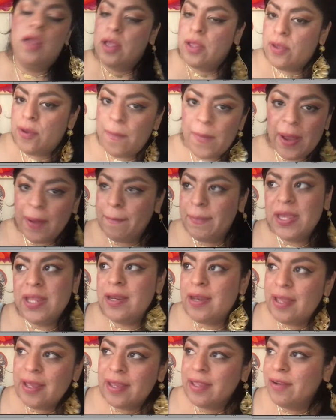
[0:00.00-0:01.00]
you might be
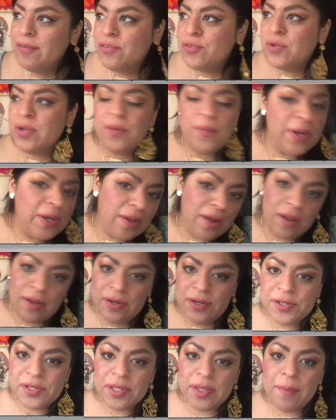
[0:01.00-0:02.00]
negative
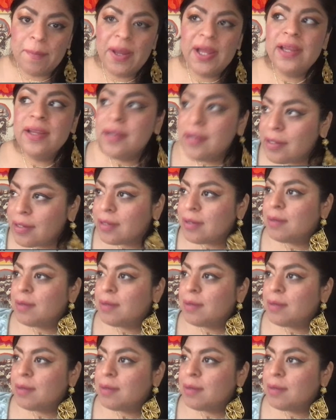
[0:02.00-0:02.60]
$21 in the bank,